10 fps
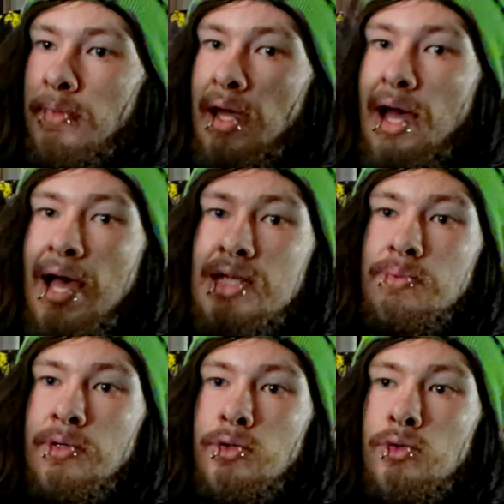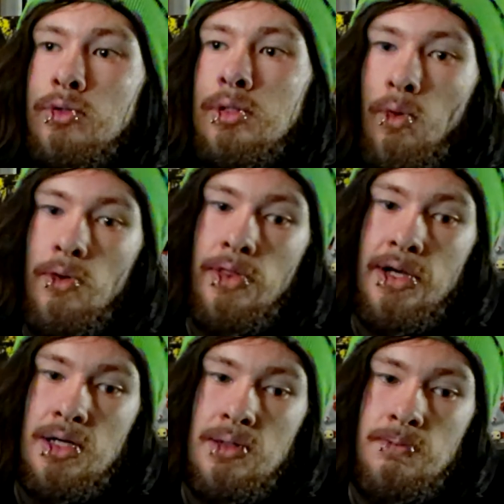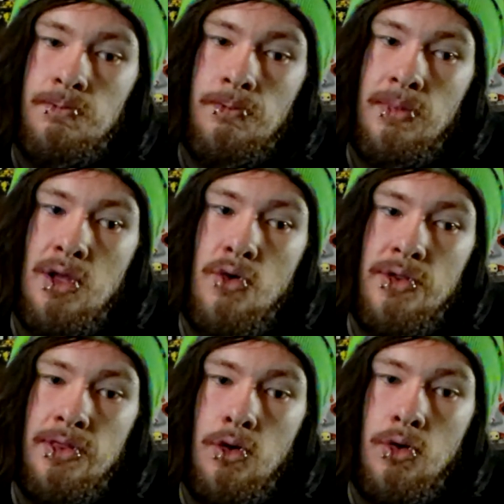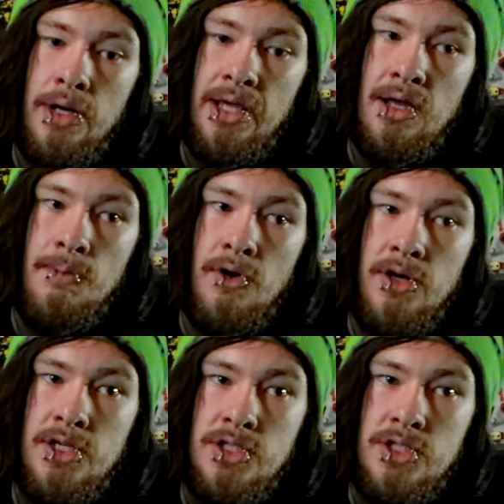the hospital where they're loading Lori up on a